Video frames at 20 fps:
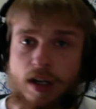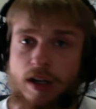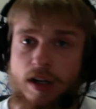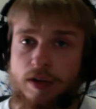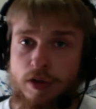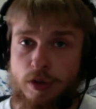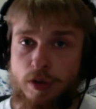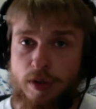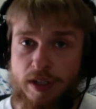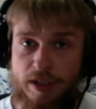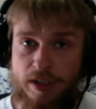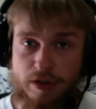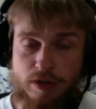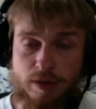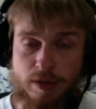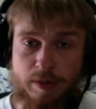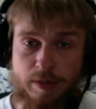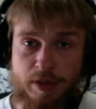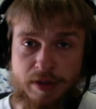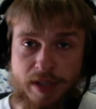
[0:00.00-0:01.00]
You can
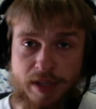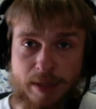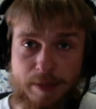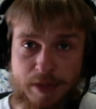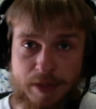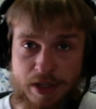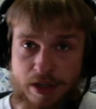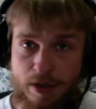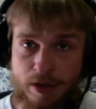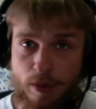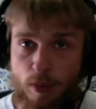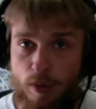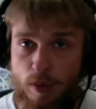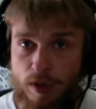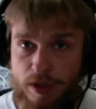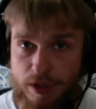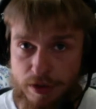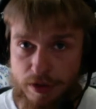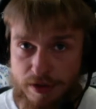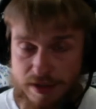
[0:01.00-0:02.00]
attribute them to your
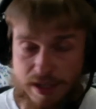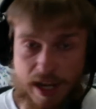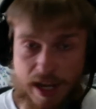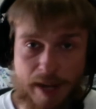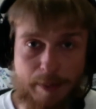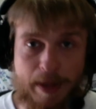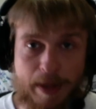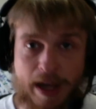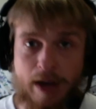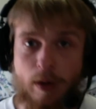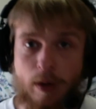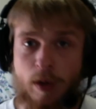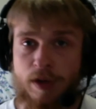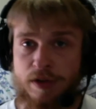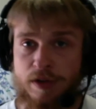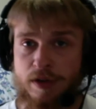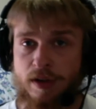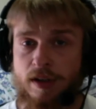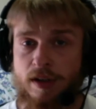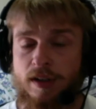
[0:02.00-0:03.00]
psi
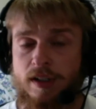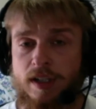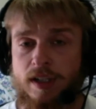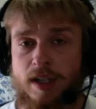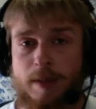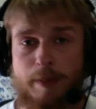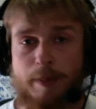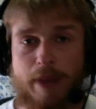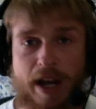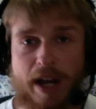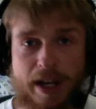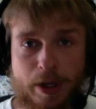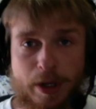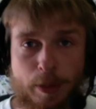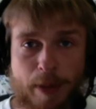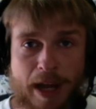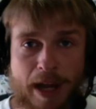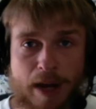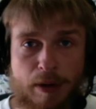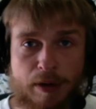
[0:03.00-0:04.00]
powers or bio
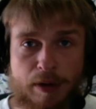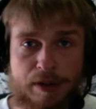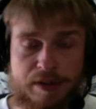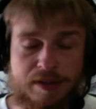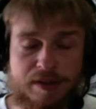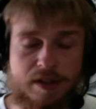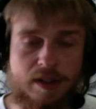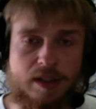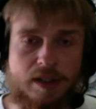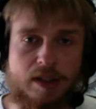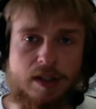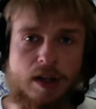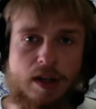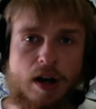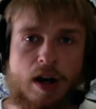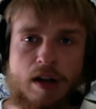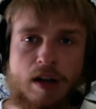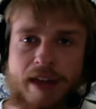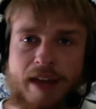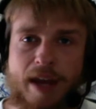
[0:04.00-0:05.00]
powers.
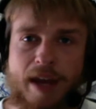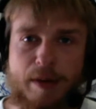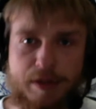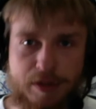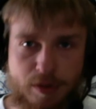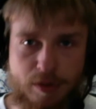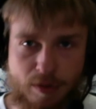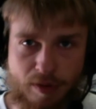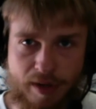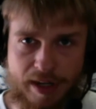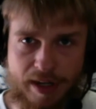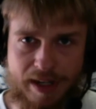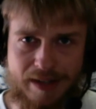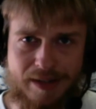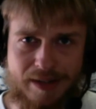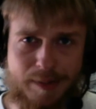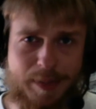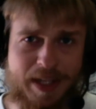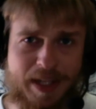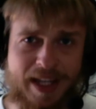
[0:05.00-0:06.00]
All that was
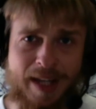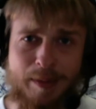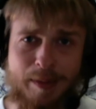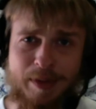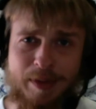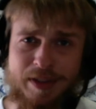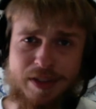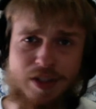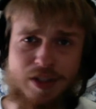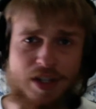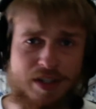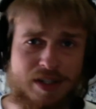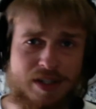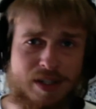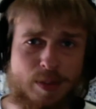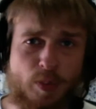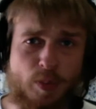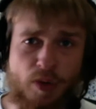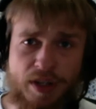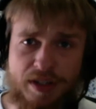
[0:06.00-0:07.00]
great. Being able to just
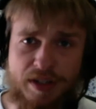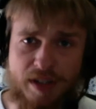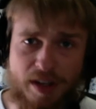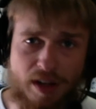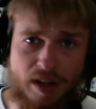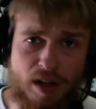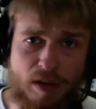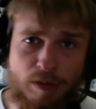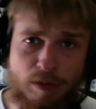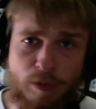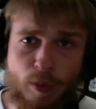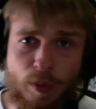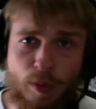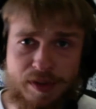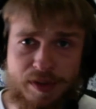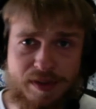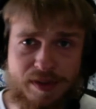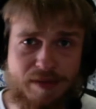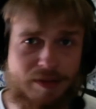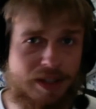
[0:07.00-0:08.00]
sprint on all
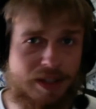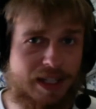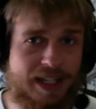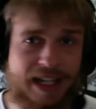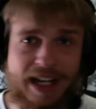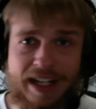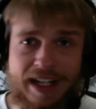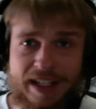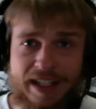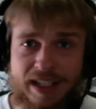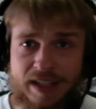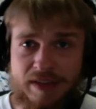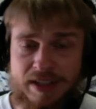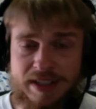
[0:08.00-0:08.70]
fours really at any given